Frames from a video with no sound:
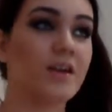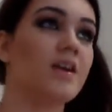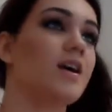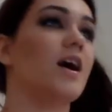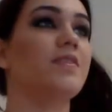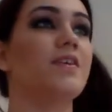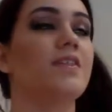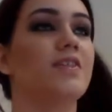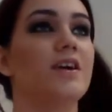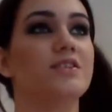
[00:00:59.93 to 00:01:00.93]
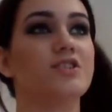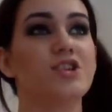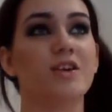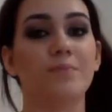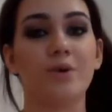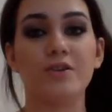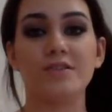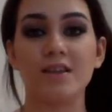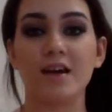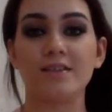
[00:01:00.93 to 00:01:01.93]
I think that she
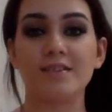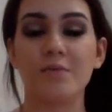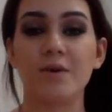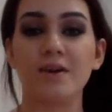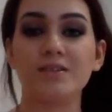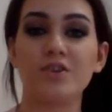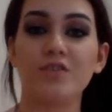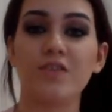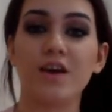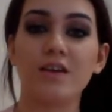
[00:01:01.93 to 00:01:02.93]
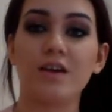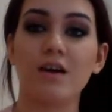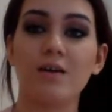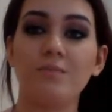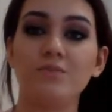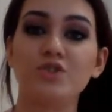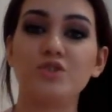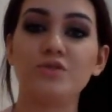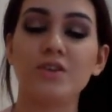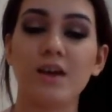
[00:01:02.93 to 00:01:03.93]
composed the task that way so that
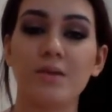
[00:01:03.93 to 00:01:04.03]
children can